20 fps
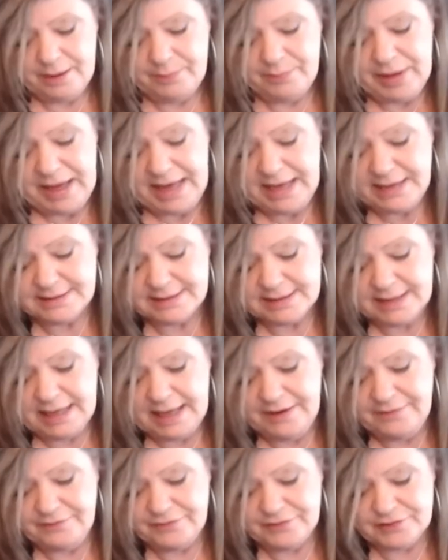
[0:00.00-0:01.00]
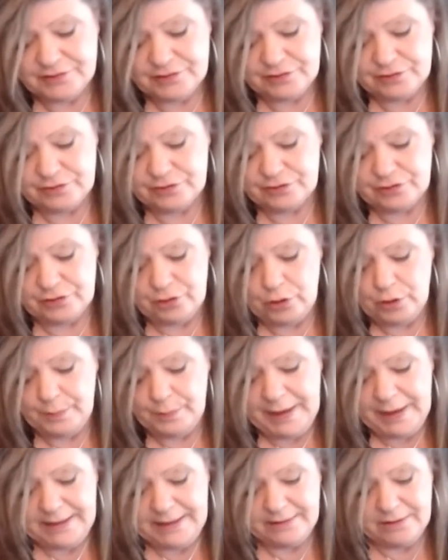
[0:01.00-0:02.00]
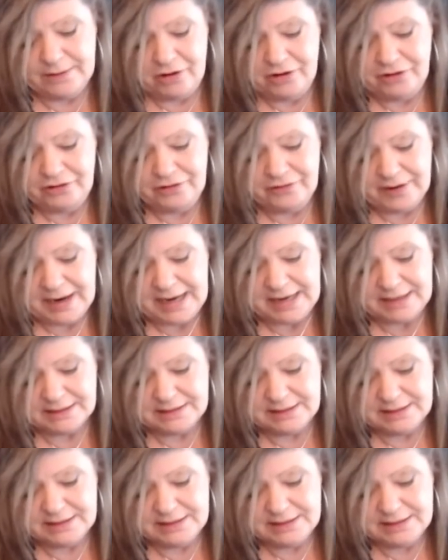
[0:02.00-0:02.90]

Past life soulmate contract.